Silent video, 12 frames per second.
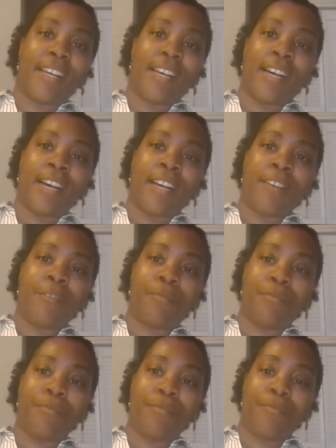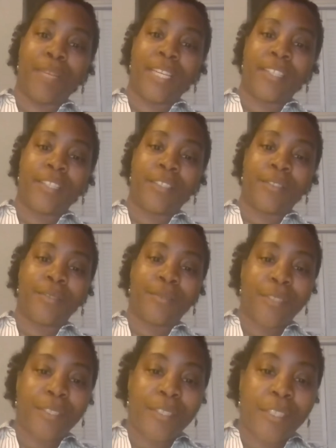I've made a
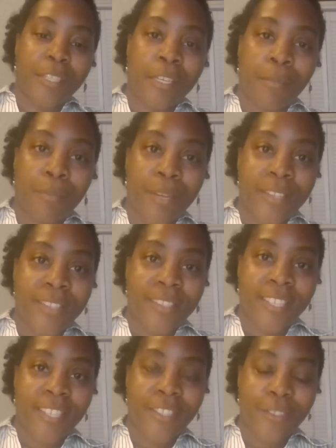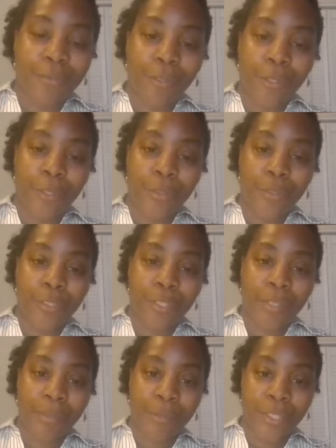presentation for you,
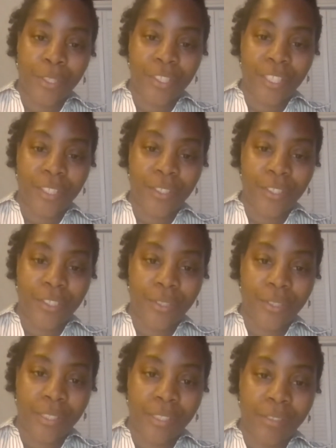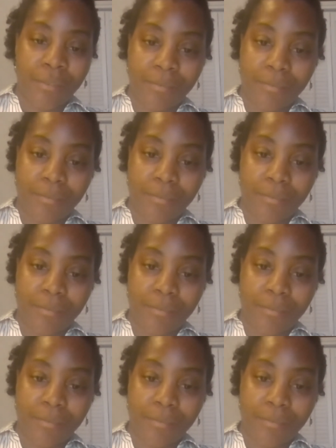so I'm going to share the screen.